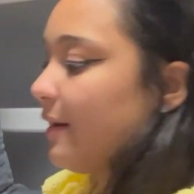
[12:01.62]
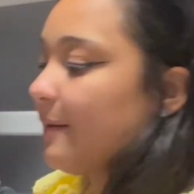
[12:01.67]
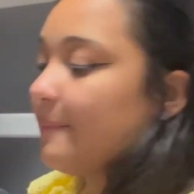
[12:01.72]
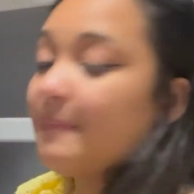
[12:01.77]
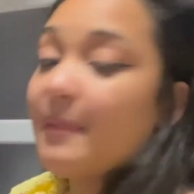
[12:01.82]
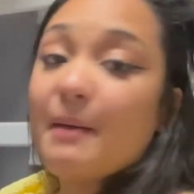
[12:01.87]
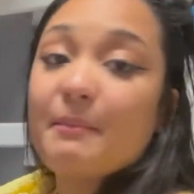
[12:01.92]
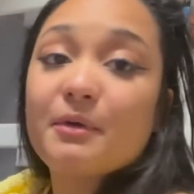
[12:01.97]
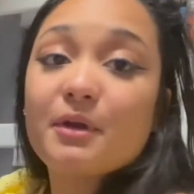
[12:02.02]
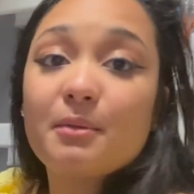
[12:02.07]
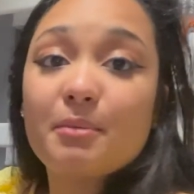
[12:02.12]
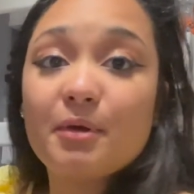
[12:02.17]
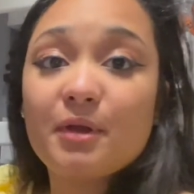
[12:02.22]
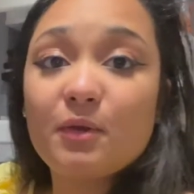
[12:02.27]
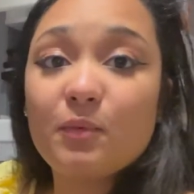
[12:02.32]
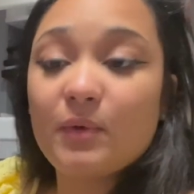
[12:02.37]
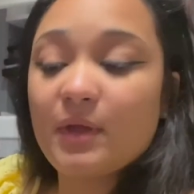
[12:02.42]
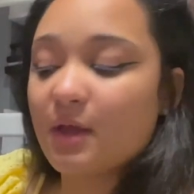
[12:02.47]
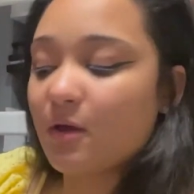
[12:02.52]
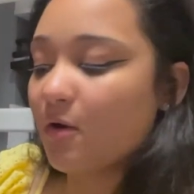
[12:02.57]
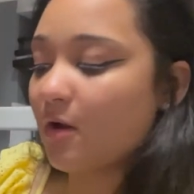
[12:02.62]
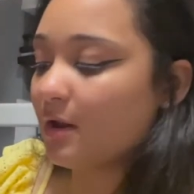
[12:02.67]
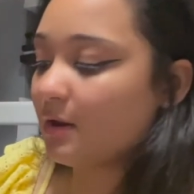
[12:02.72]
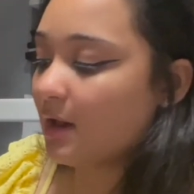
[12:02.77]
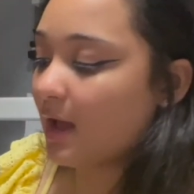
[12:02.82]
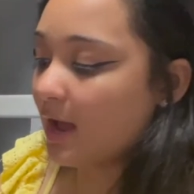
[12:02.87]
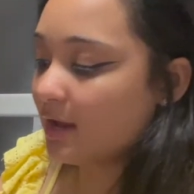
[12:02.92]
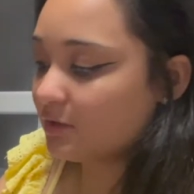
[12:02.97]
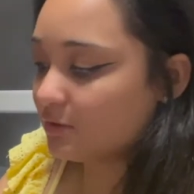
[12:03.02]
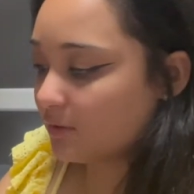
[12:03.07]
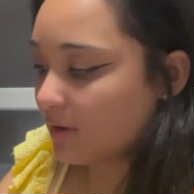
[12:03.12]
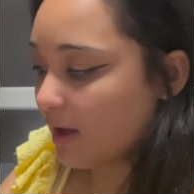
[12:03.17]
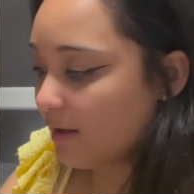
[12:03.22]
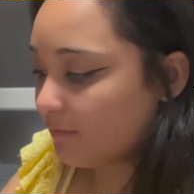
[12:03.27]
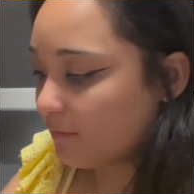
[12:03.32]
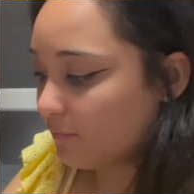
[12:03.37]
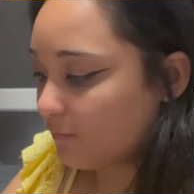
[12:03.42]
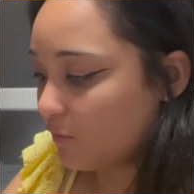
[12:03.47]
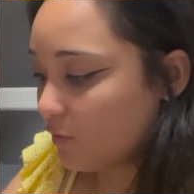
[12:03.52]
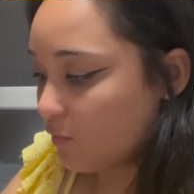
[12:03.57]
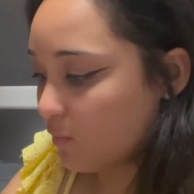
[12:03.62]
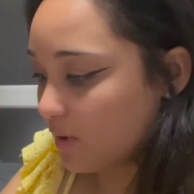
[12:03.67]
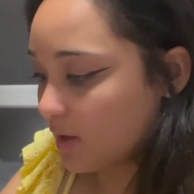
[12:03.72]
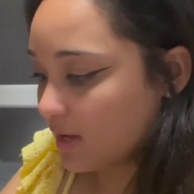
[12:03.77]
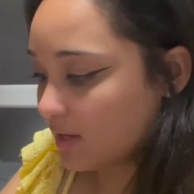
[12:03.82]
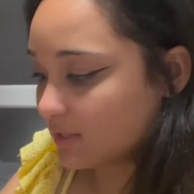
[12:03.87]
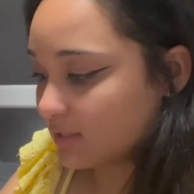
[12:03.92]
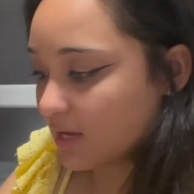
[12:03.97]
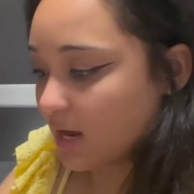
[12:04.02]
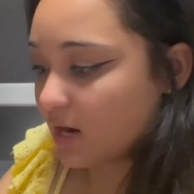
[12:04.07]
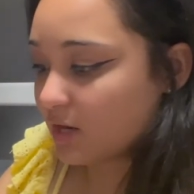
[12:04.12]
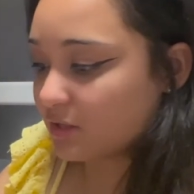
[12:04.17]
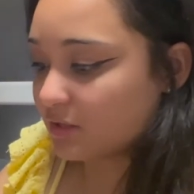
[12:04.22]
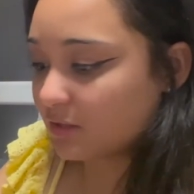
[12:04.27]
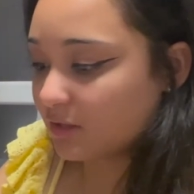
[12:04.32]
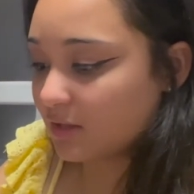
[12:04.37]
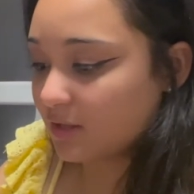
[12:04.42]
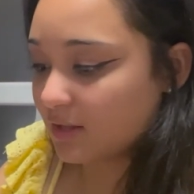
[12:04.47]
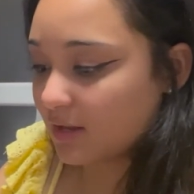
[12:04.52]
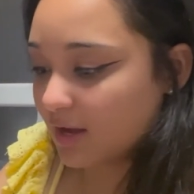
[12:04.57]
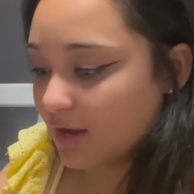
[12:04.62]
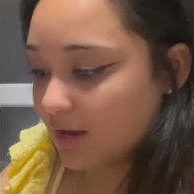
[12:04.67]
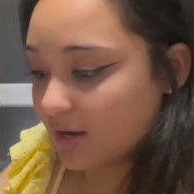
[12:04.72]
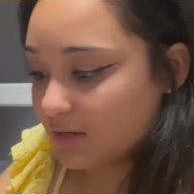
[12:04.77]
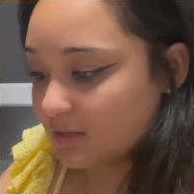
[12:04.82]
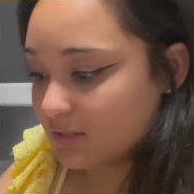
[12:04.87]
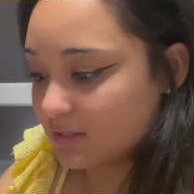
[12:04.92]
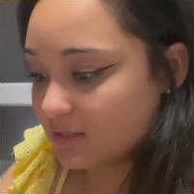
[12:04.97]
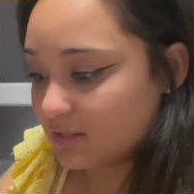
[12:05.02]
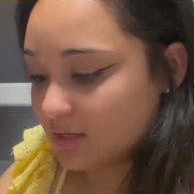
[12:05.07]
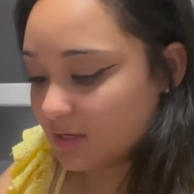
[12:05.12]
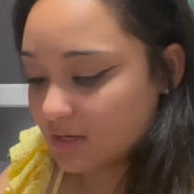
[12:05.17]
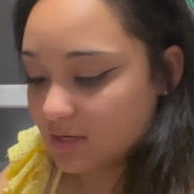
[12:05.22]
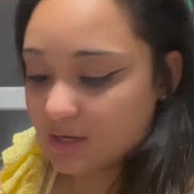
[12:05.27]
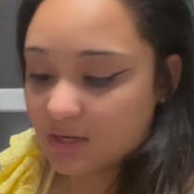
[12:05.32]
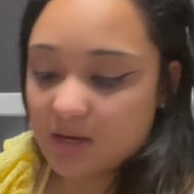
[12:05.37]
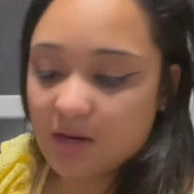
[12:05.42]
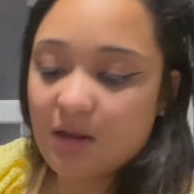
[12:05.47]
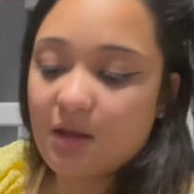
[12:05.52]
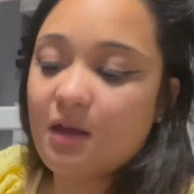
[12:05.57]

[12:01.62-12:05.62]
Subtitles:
I'm gonna put a wig on. I do have a few wigs actually that I did